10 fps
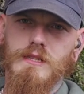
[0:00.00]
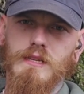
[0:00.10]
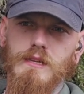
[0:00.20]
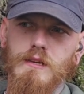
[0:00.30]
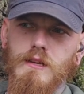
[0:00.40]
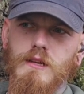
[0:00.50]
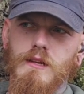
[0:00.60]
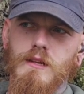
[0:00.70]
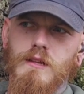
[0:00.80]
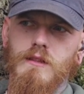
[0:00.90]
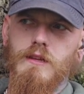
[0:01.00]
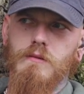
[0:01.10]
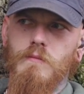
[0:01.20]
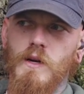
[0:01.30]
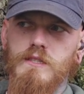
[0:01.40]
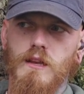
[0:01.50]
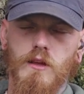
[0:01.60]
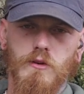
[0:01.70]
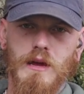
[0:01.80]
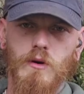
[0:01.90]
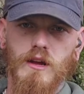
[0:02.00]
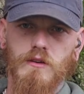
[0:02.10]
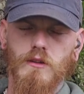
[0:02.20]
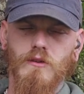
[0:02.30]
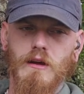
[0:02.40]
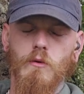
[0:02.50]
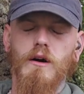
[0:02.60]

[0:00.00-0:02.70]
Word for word: the the mycelial network under the ground.